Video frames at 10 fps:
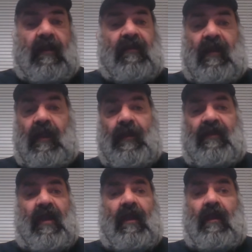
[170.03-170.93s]
because let
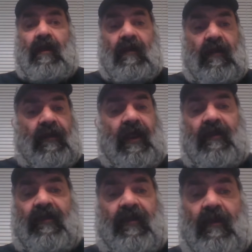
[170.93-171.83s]
me tell you
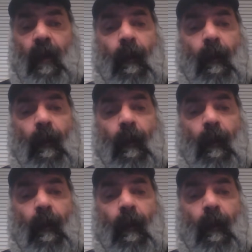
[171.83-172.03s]
Greeks,